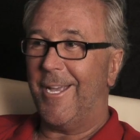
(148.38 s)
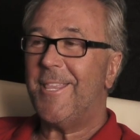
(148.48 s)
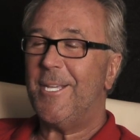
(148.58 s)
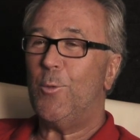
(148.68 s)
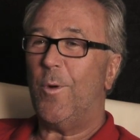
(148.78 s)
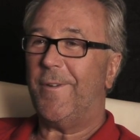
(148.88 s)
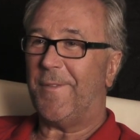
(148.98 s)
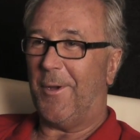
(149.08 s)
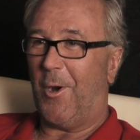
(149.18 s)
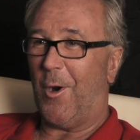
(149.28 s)
I think one
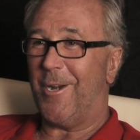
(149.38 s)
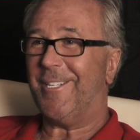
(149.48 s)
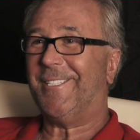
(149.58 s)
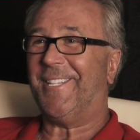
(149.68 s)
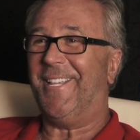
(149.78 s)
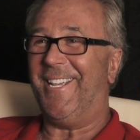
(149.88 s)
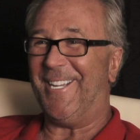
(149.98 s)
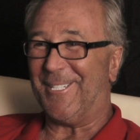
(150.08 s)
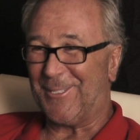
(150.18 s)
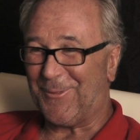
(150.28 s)
of the hardest
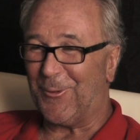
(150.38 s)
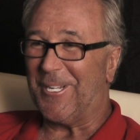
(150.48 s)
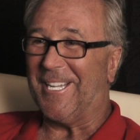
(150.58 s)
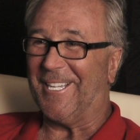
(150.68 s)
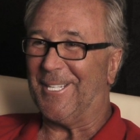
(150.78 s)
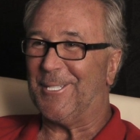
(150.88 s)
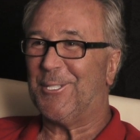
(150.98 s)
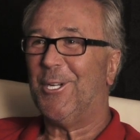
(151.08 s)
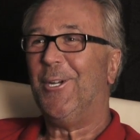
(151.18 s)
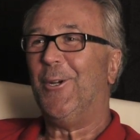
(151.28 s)
things for Gage